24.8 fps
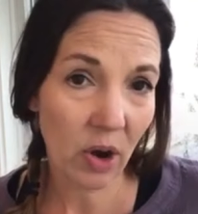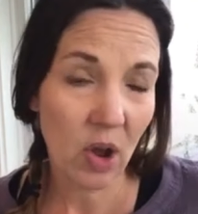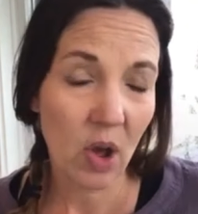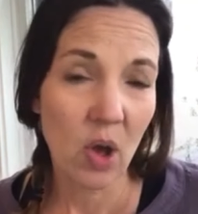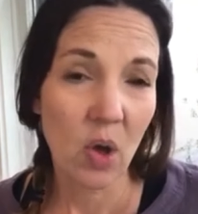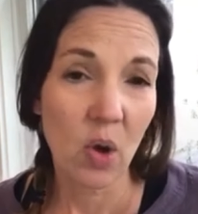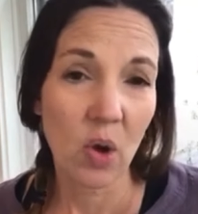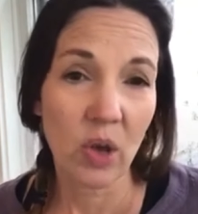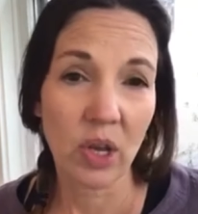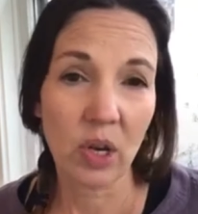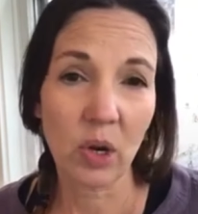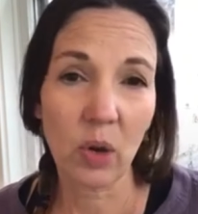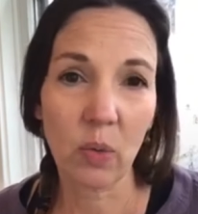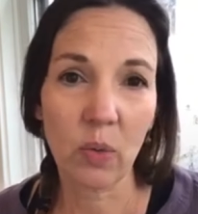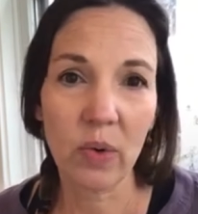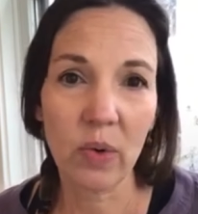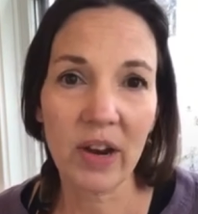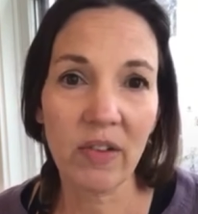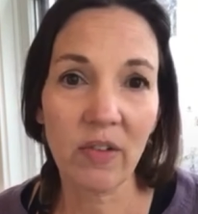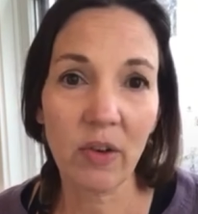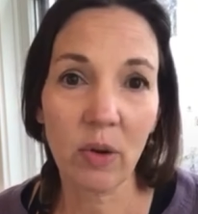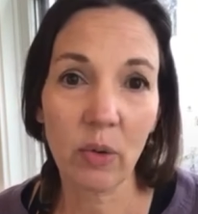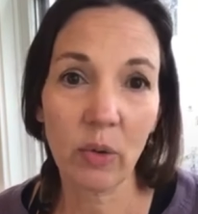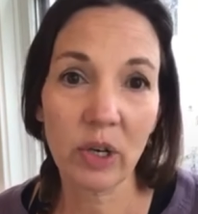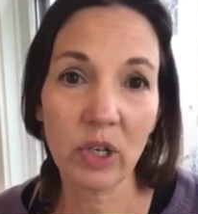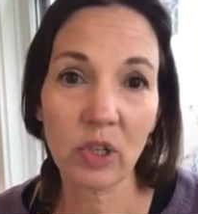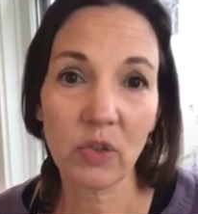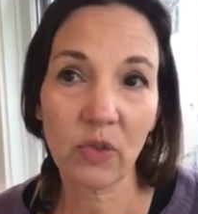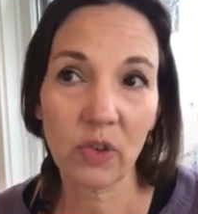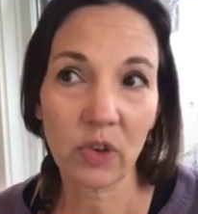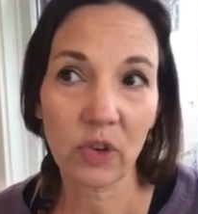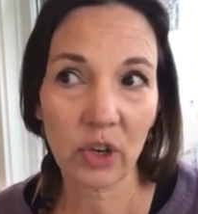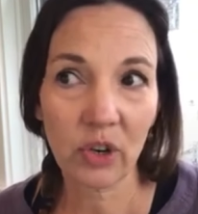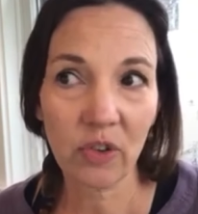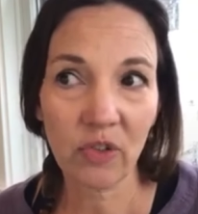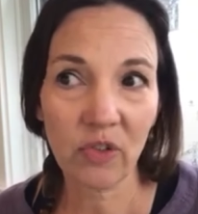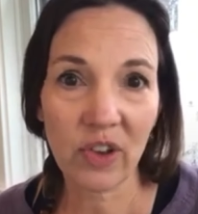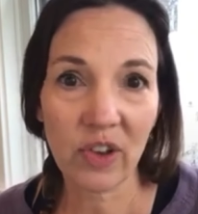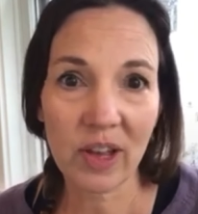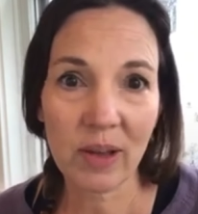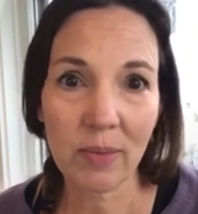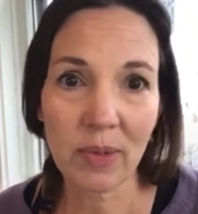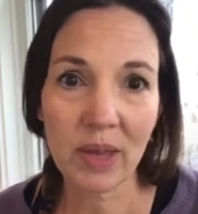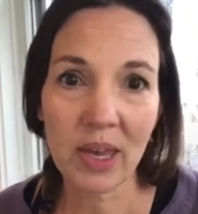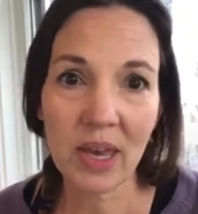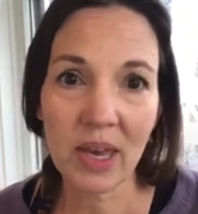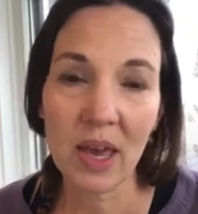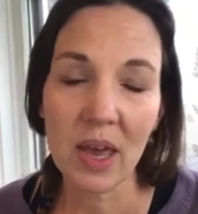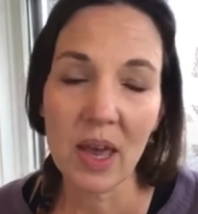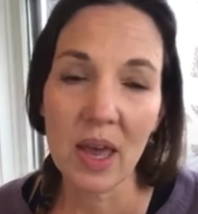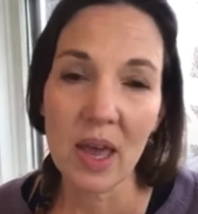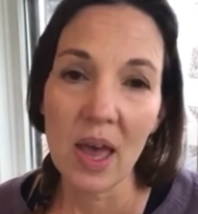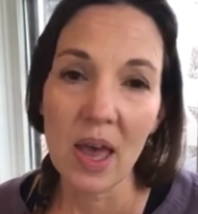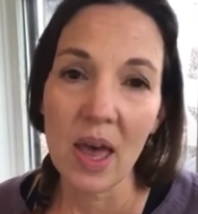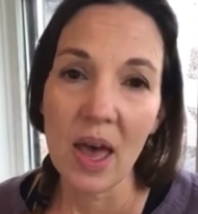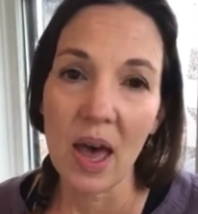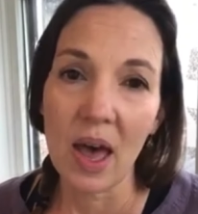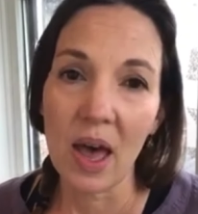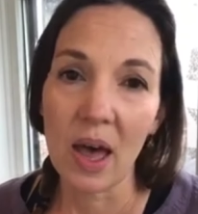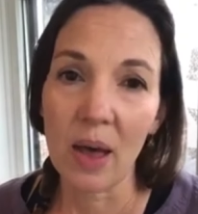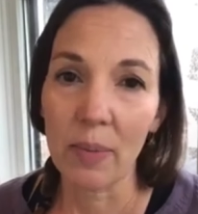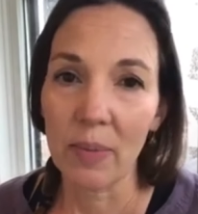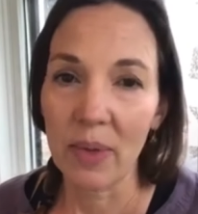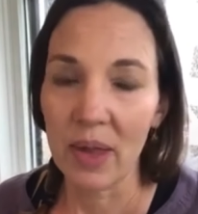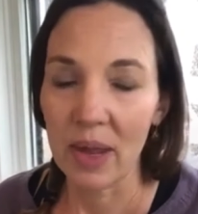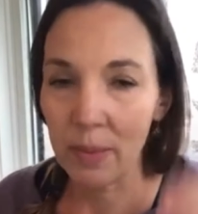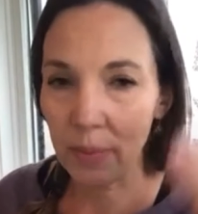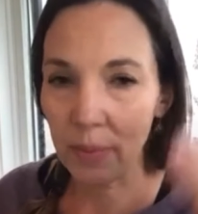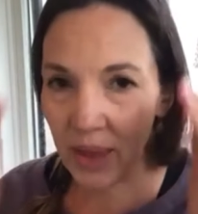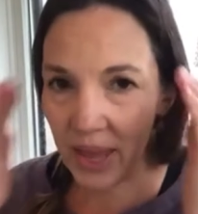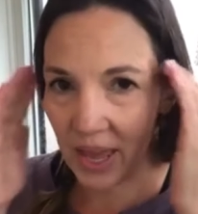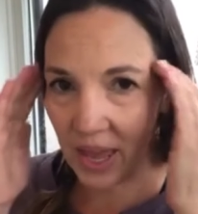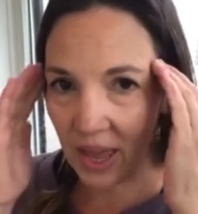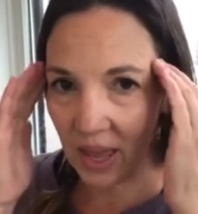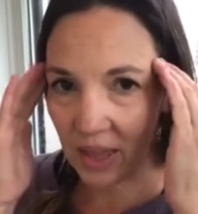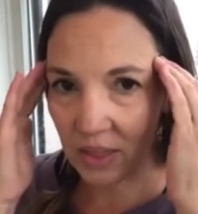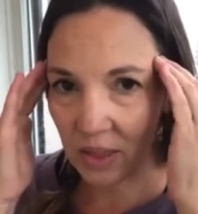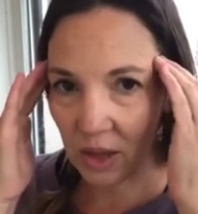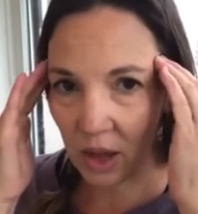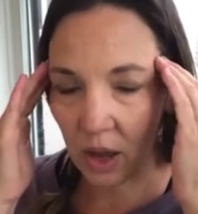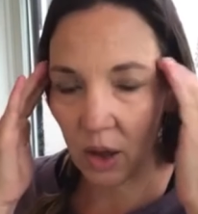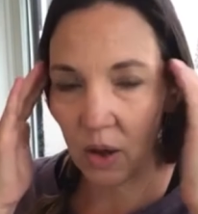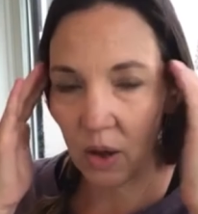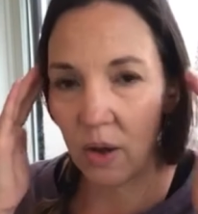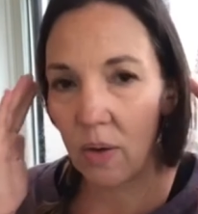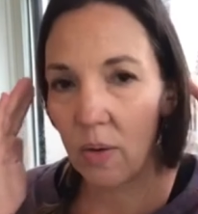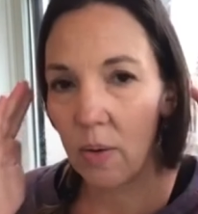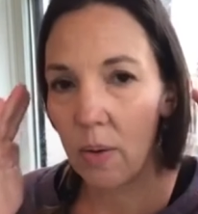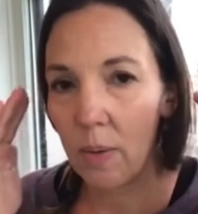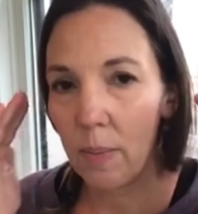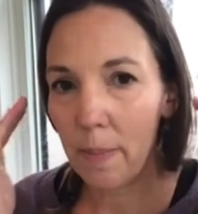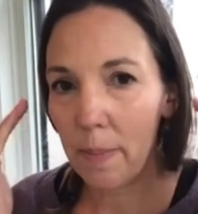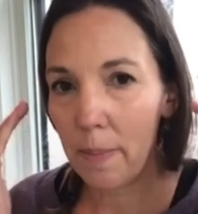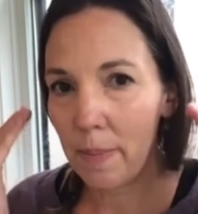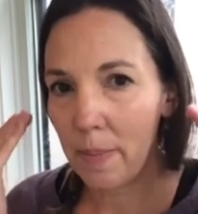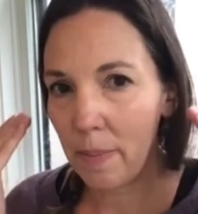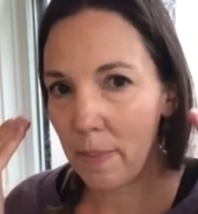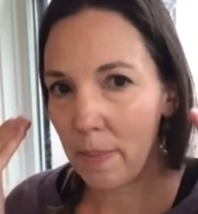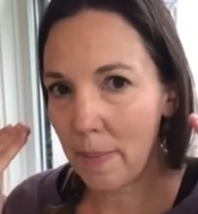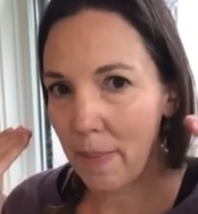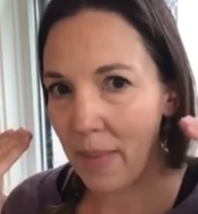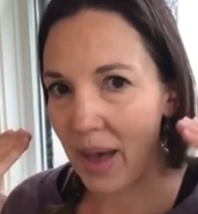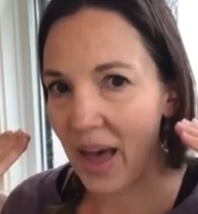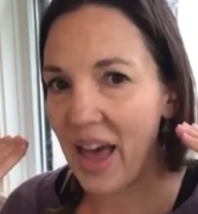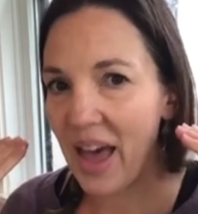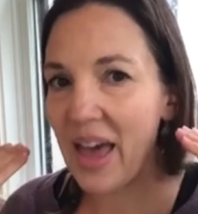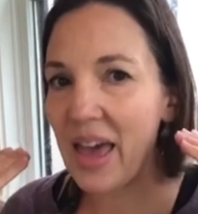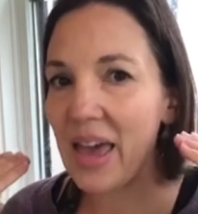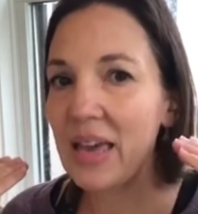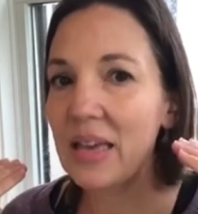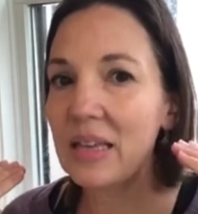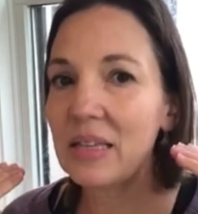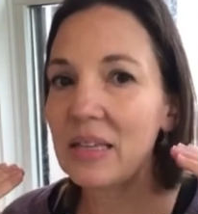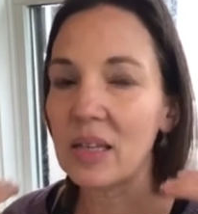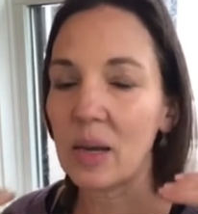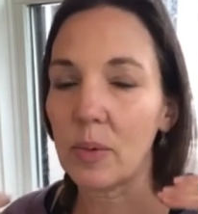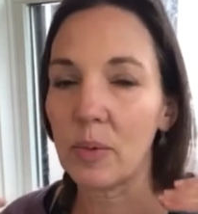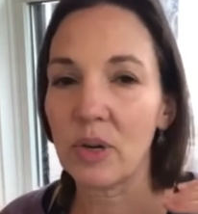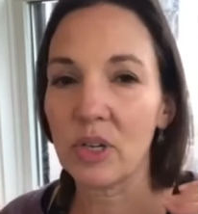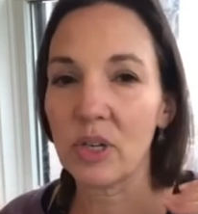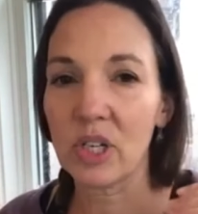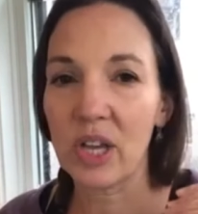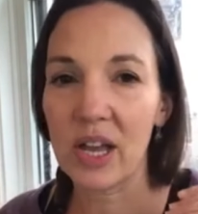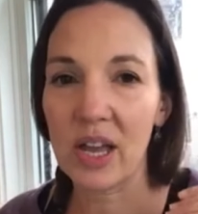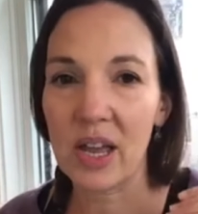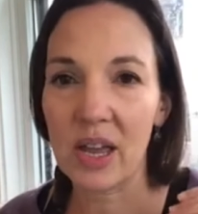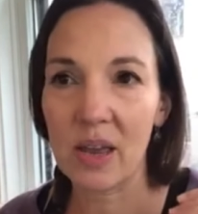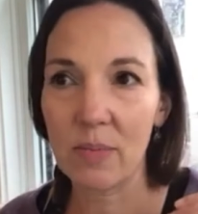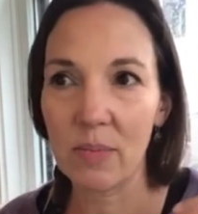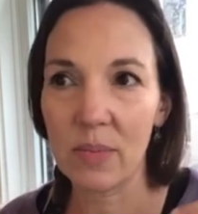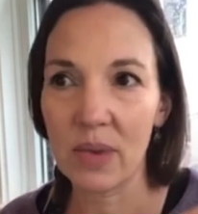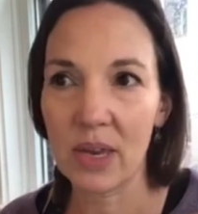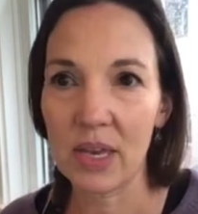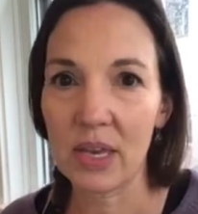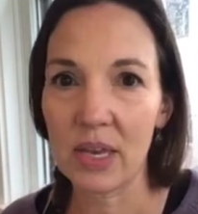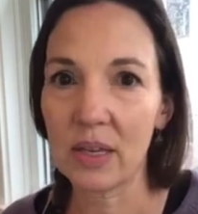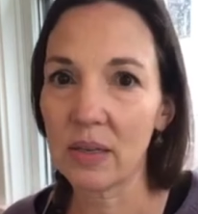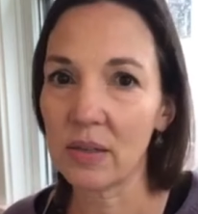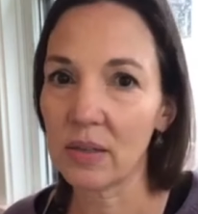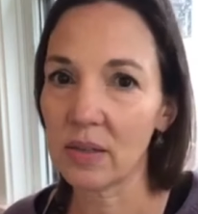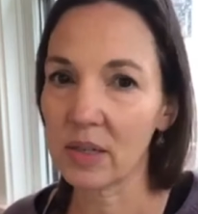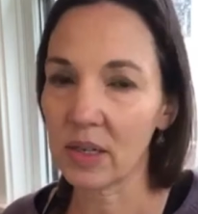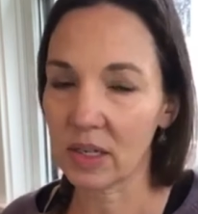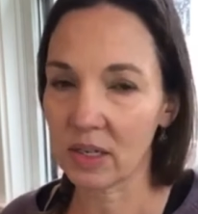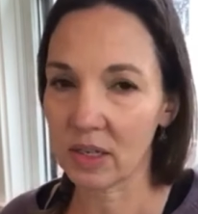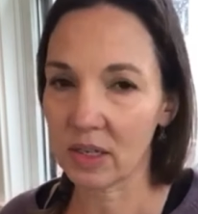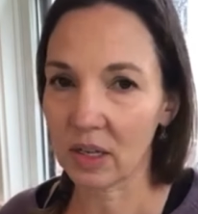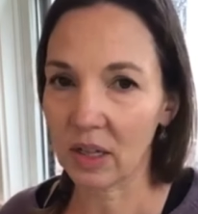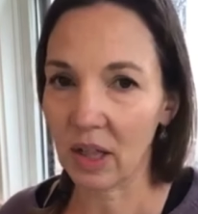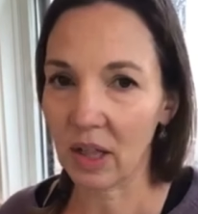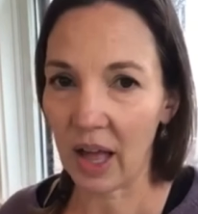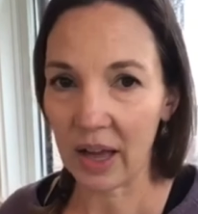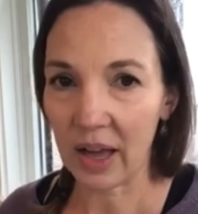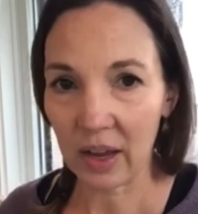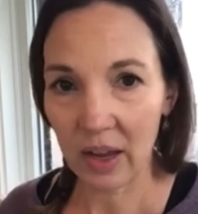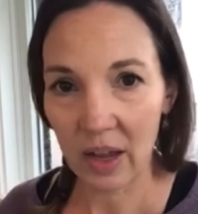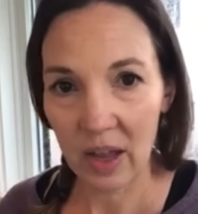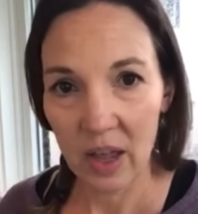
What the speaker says: You know, whatever works for your family. In my head, though, my supper time is 6 o'clock.